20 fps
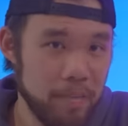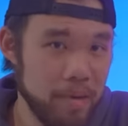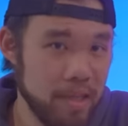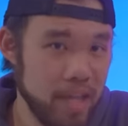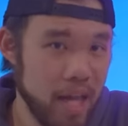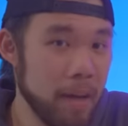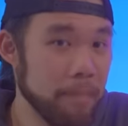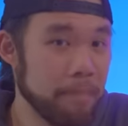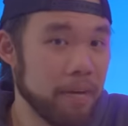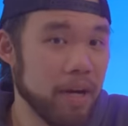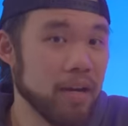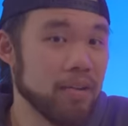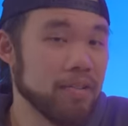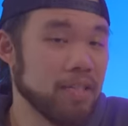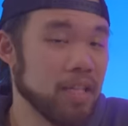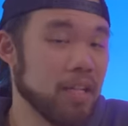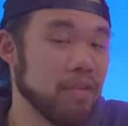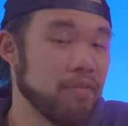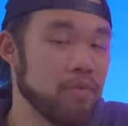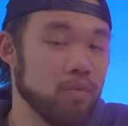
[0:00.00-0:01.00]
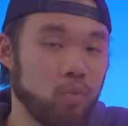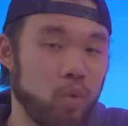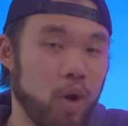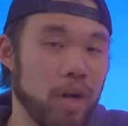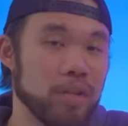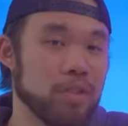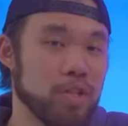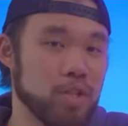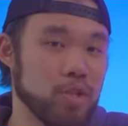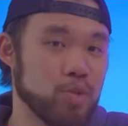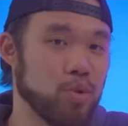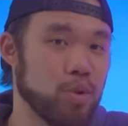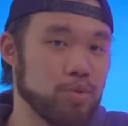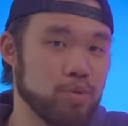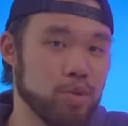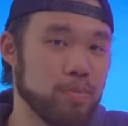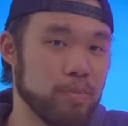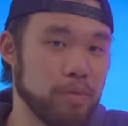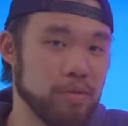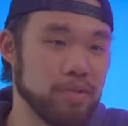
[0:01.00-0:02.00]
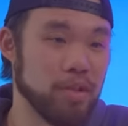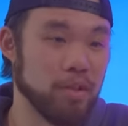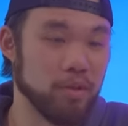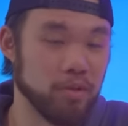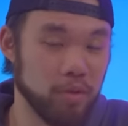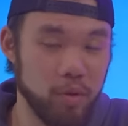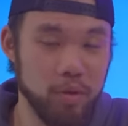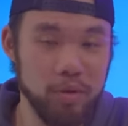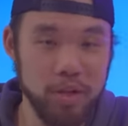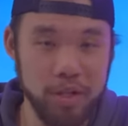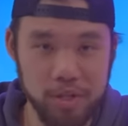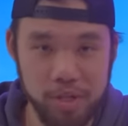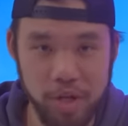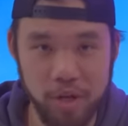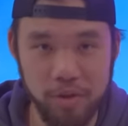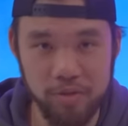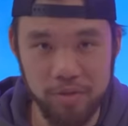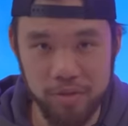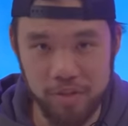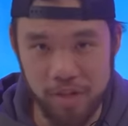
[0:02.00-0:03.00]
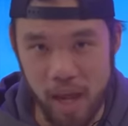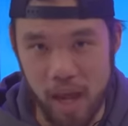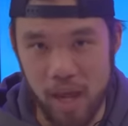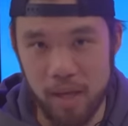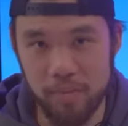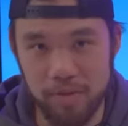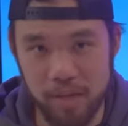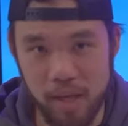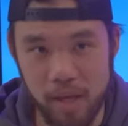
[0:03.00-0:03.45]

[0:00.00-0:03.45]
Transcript: I mean, the Empire didn't even want the stormtroopers to learn each other's names.